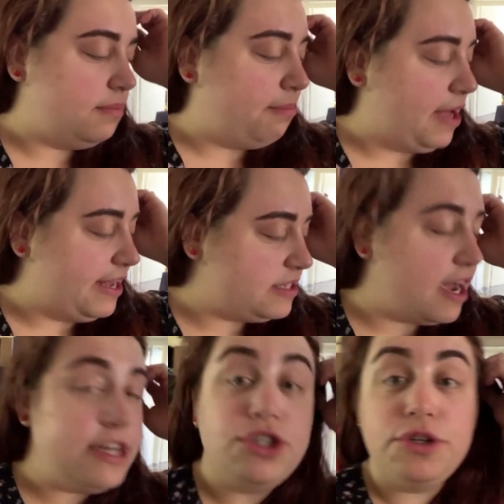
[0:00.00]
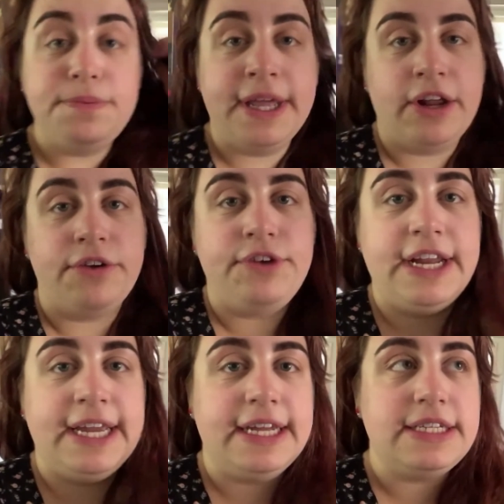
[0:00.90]
But I do plan on
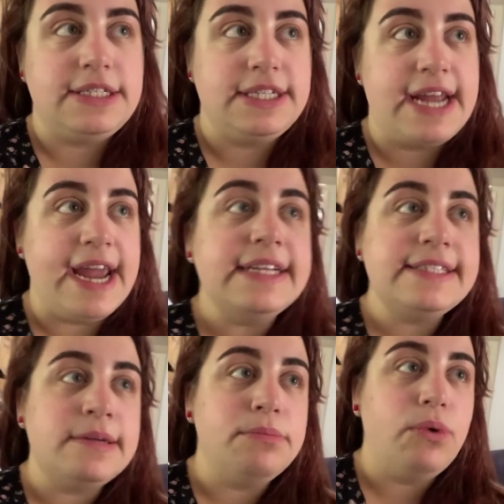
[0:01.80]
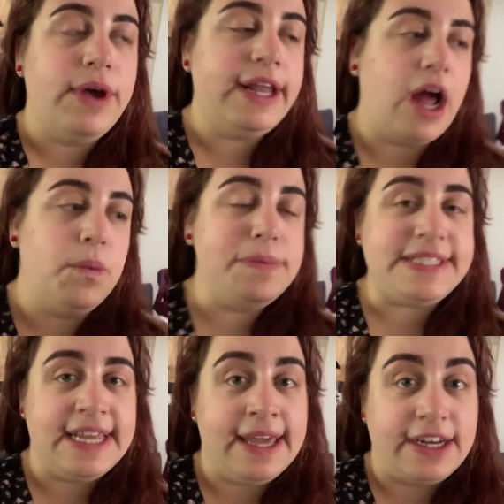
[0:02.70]
reading it today at some point. I will be
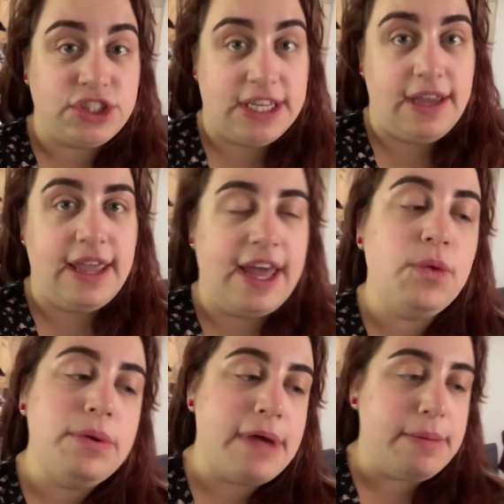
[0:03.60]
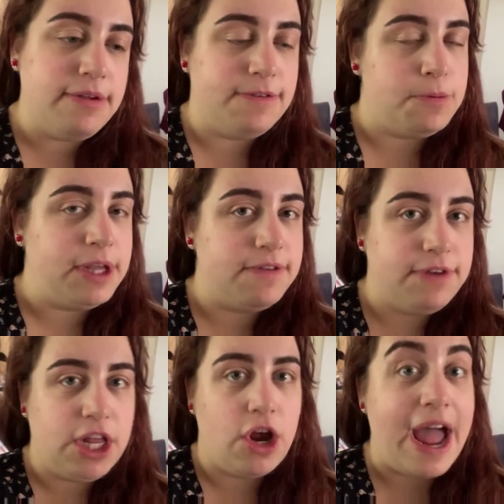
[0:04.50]
seeing Ashley again, and we may be filming a
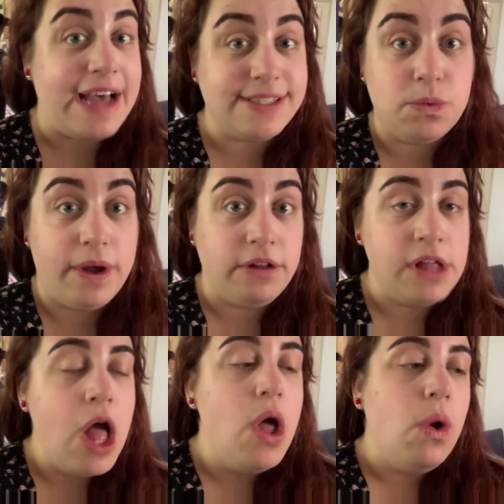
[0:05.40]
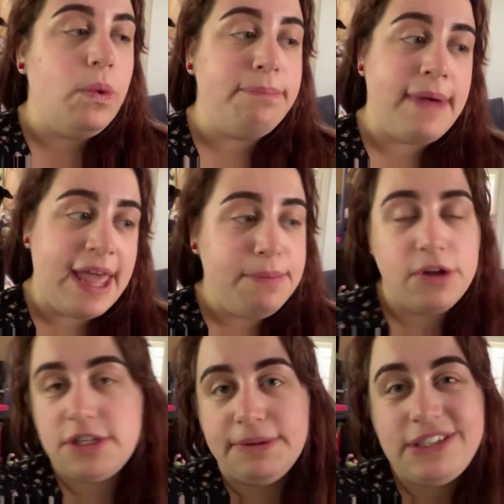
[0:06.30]
video as well. We may
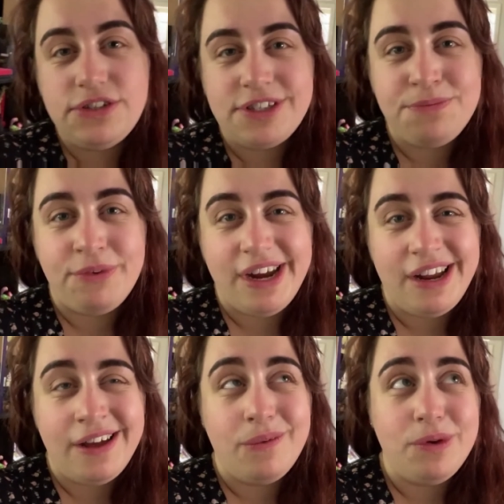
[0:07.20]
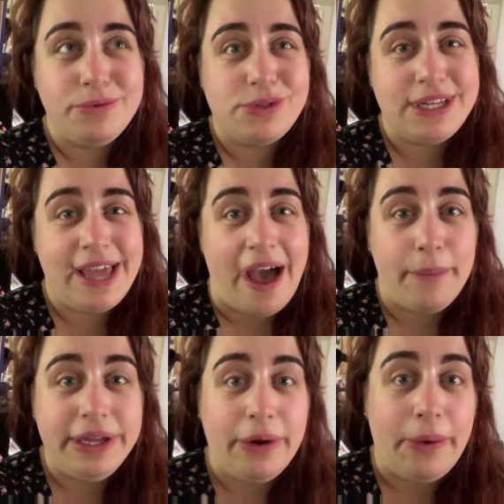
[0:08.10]
possibly do some reading. We will see how
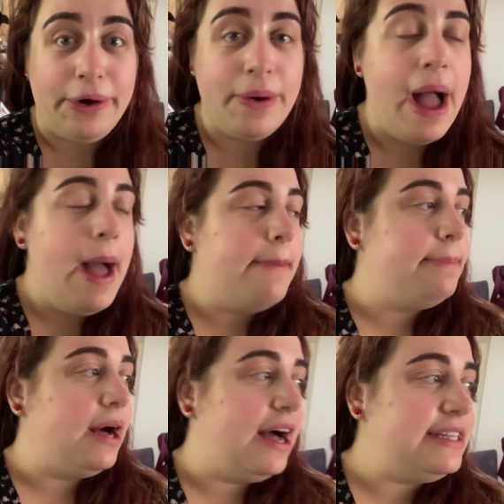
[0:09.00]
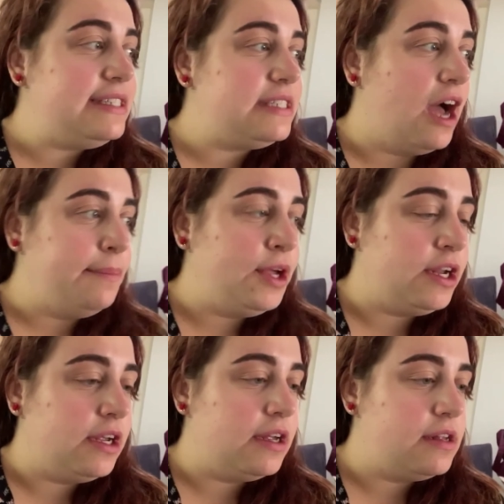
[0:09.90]
we go. But I'm going
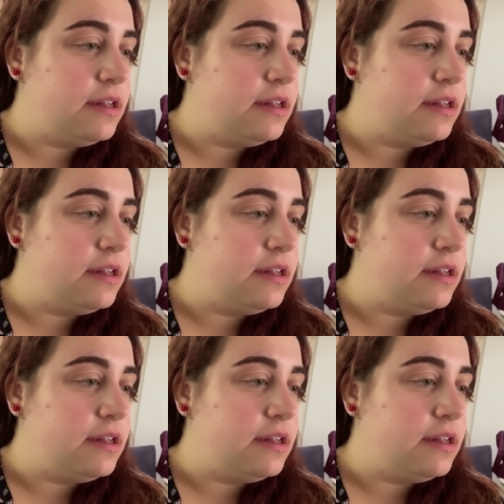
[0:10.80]
to